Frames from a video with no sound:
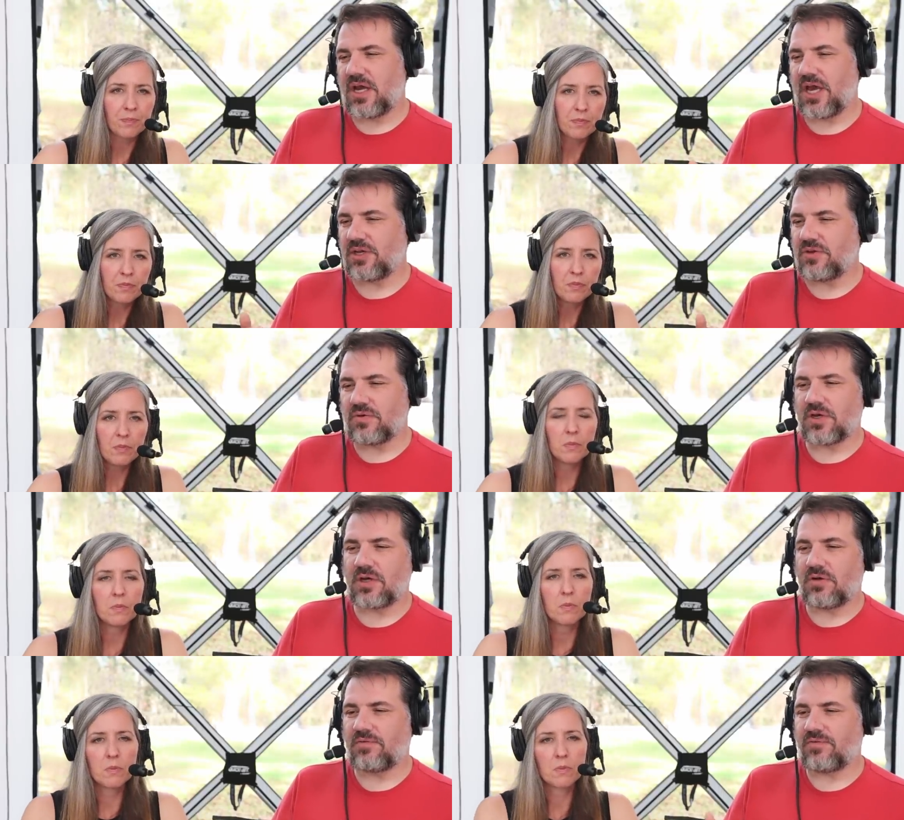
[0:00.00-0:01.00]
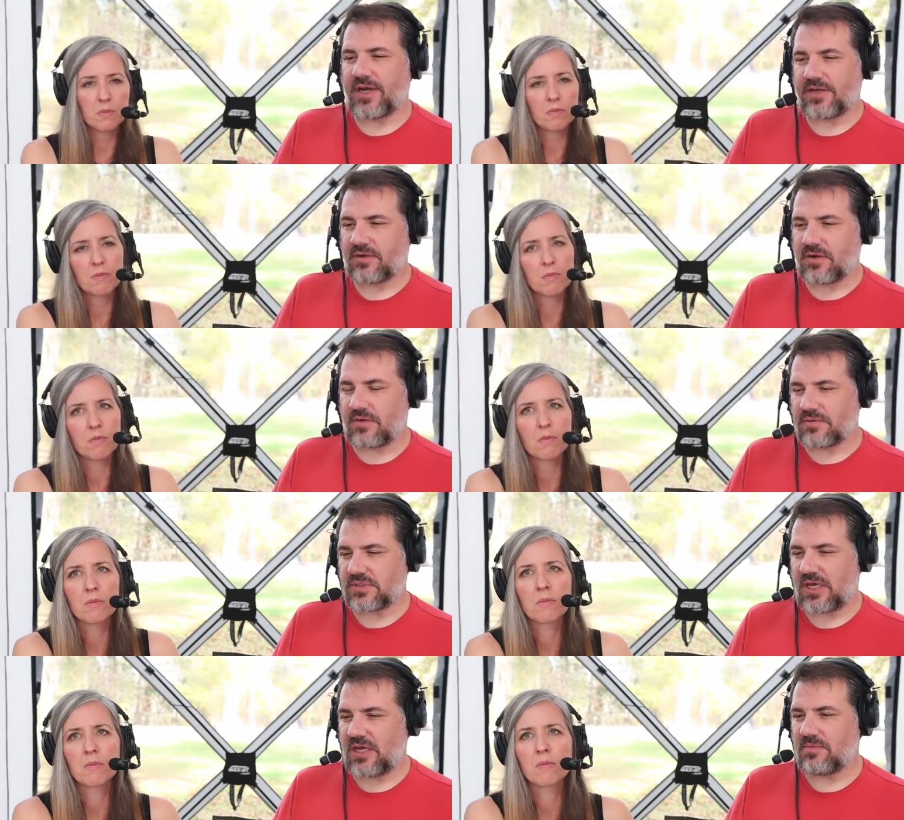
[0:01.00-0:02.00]
Speaker 1: and you could go find your
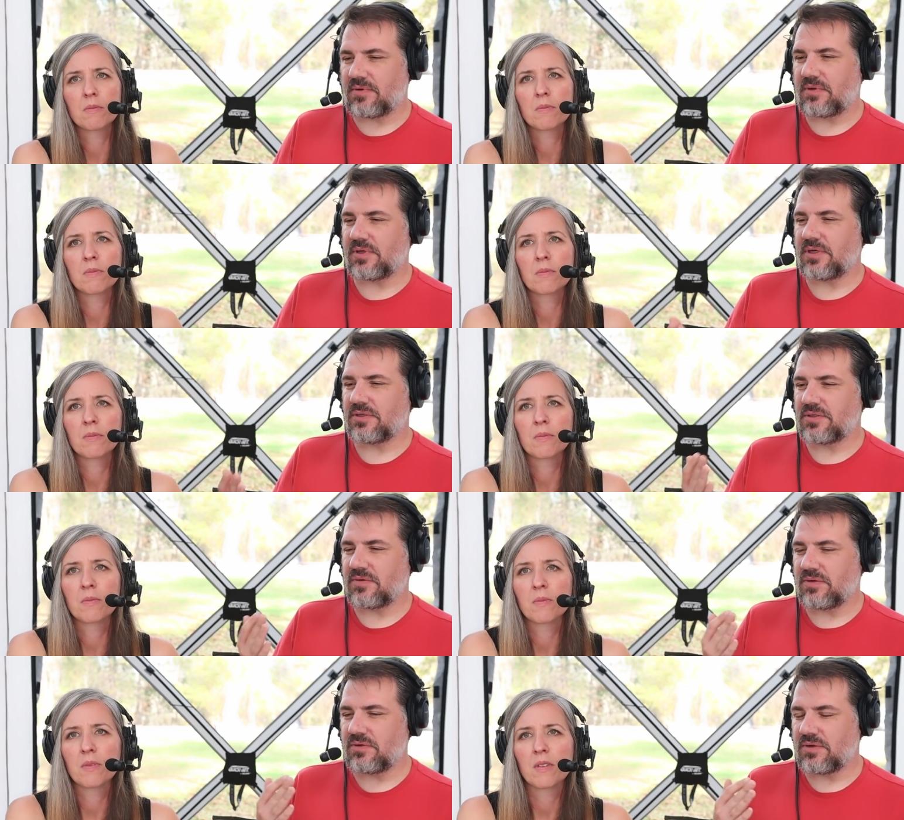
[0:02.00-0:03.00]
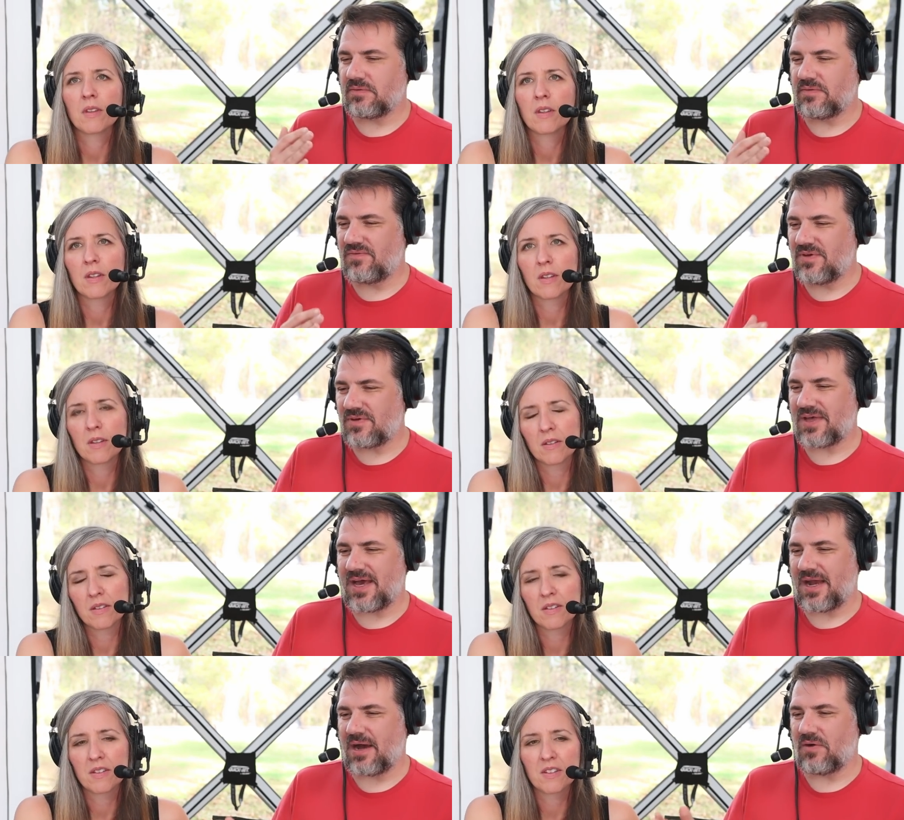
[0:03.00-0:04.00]
own table so you could feel
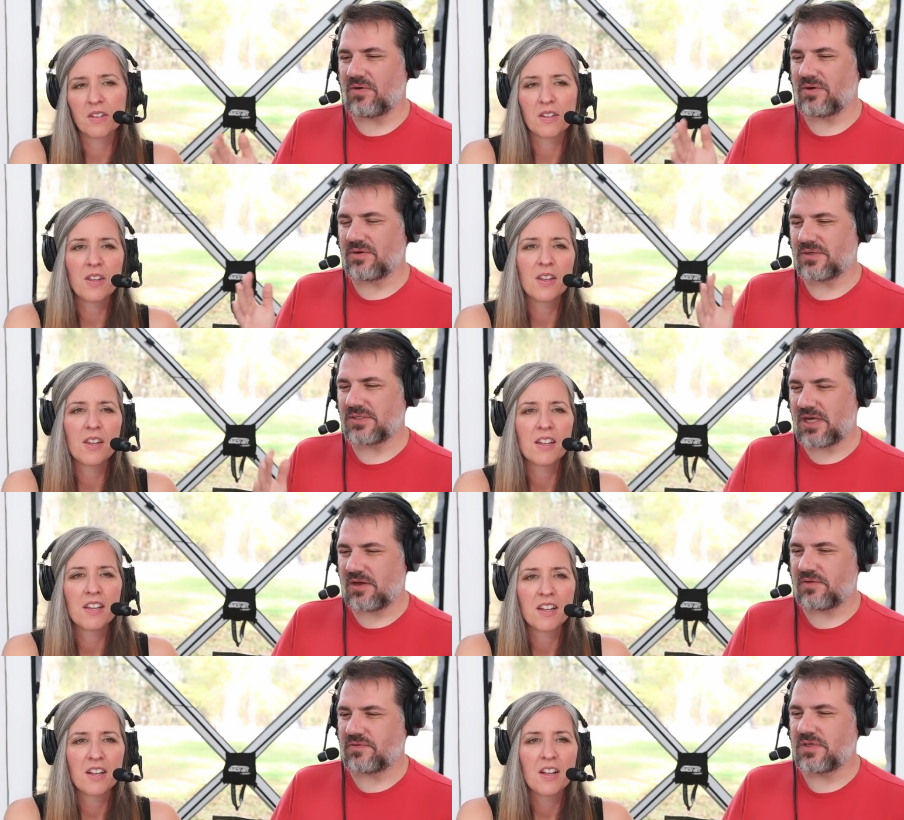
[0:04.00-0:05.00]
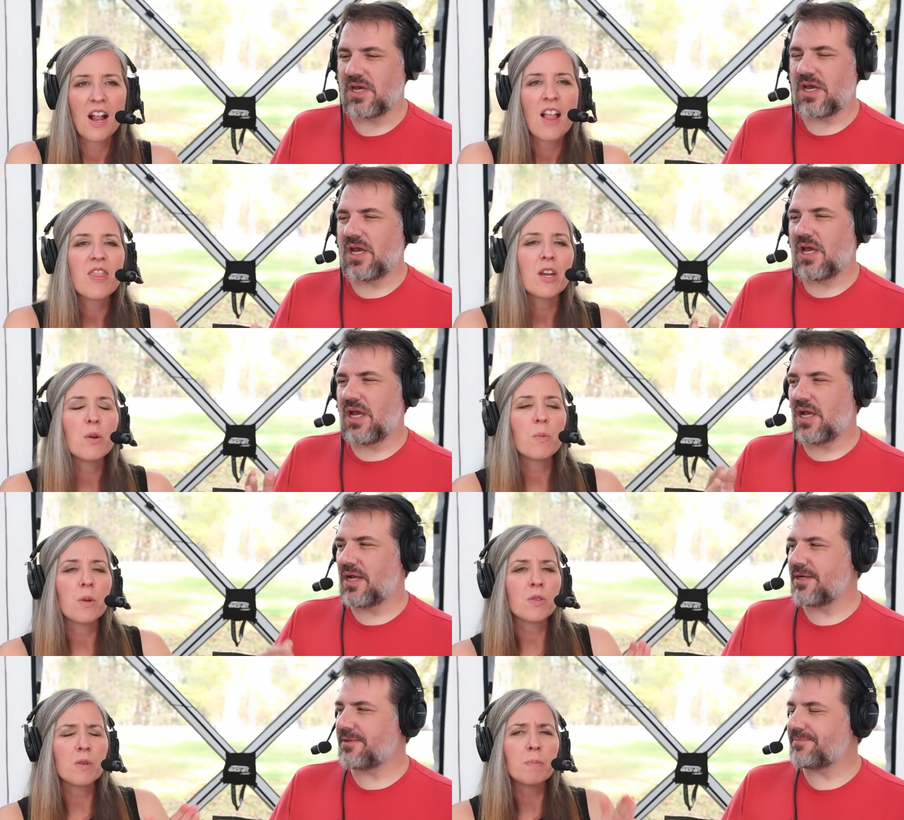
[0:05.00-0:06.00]
that out yourselves.
Speaker 2: They
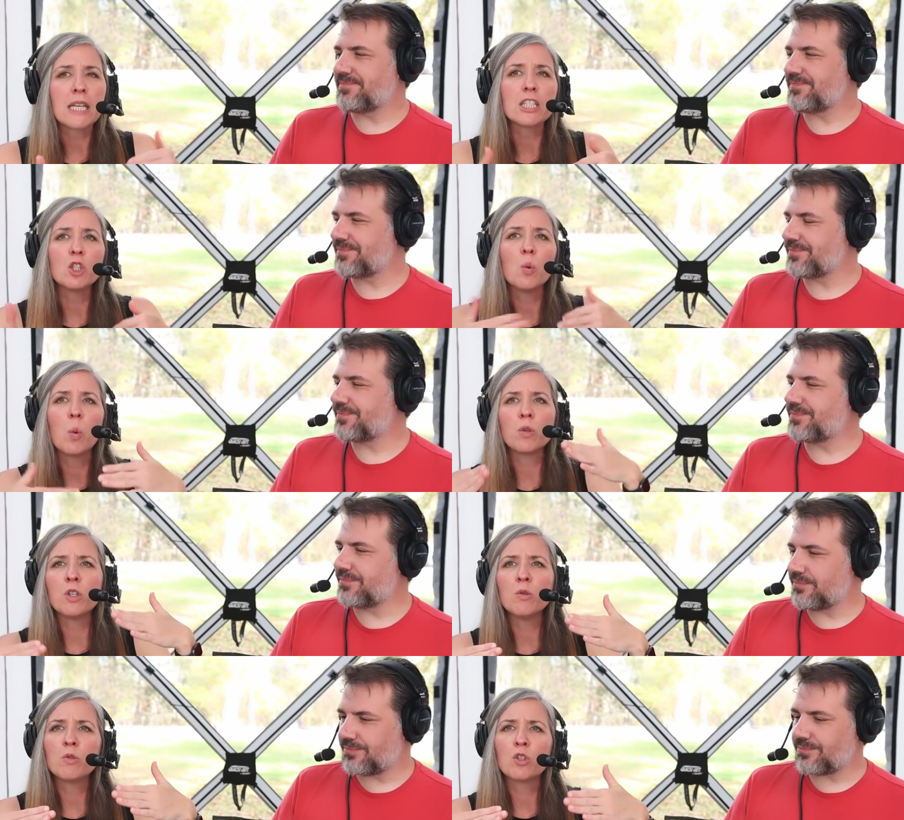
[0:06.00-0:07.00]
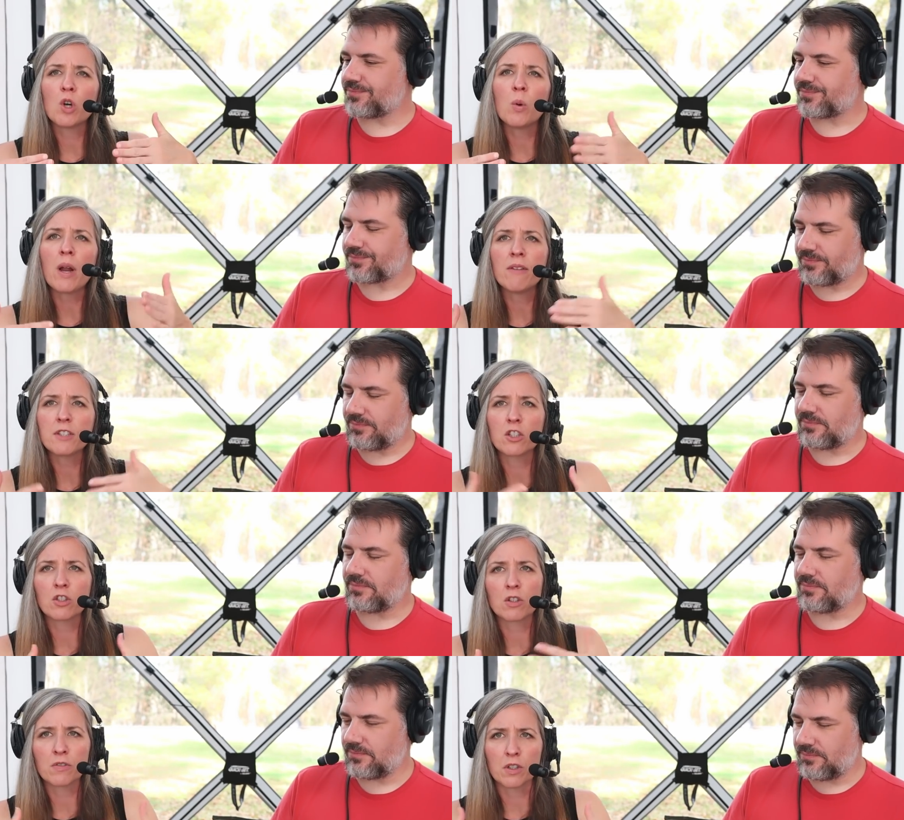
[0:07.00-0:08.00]
because you you don't have a
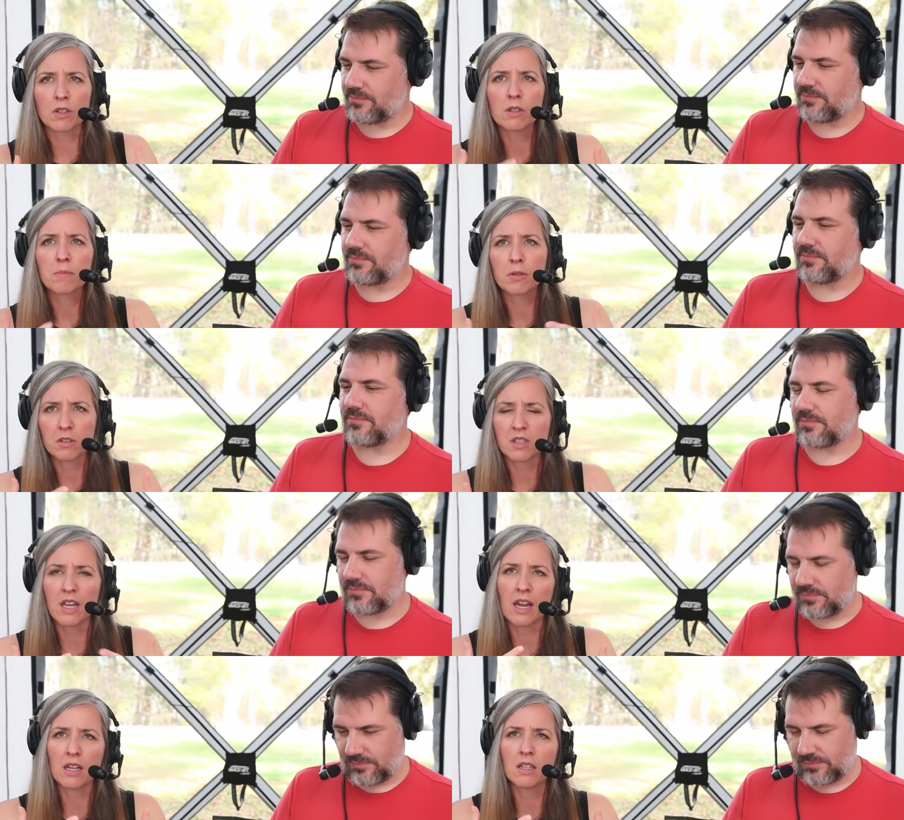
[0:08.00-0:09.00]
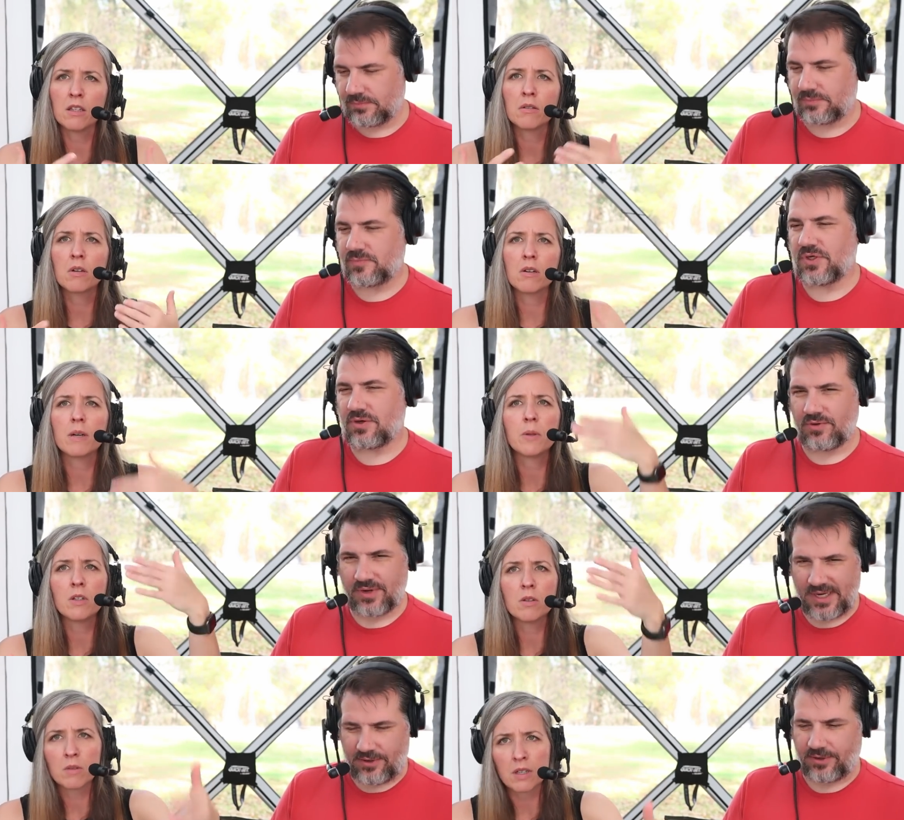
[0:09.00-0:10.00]
server per se. Mm-hmm. You go you up go
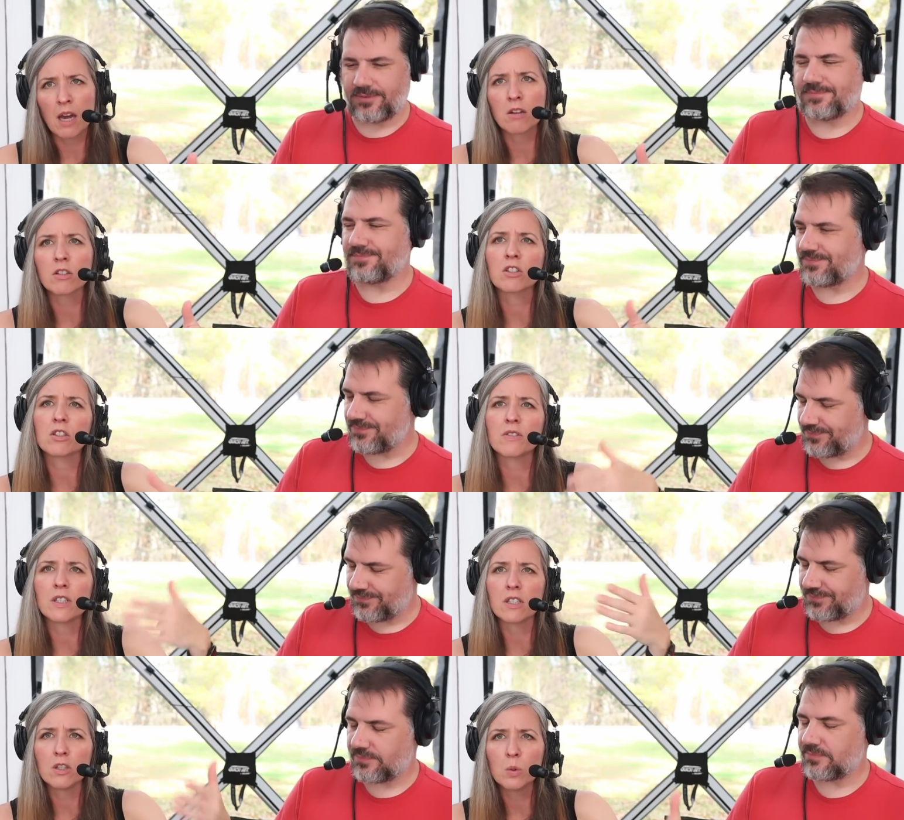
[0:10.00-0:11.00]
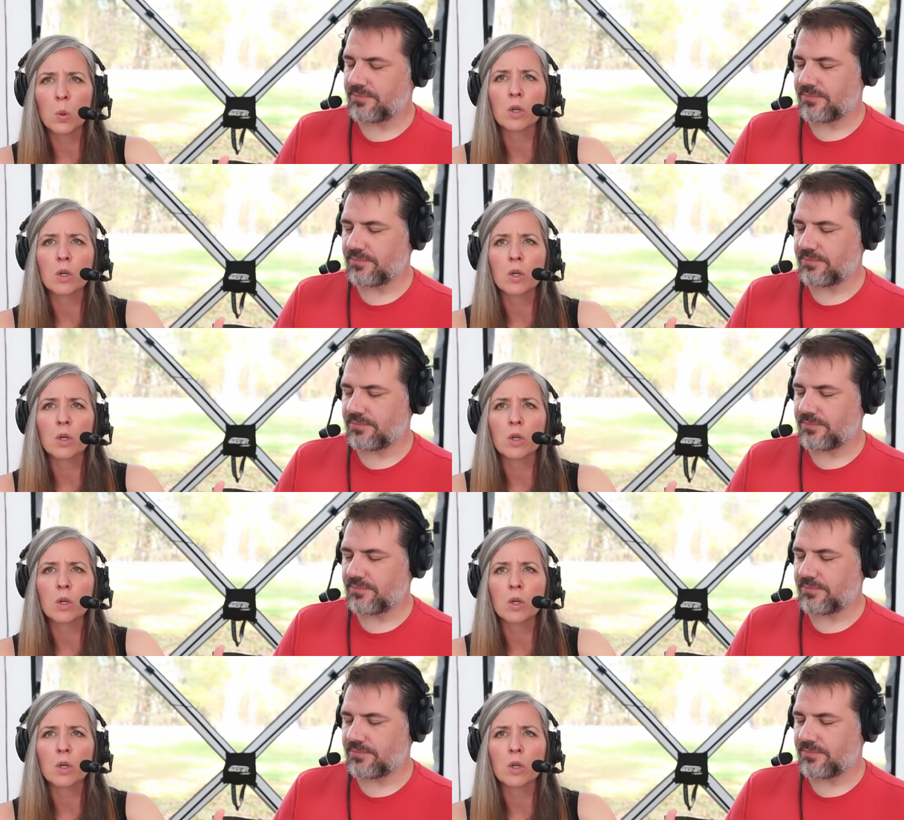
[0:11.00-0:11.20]
and you counter. counter. service and you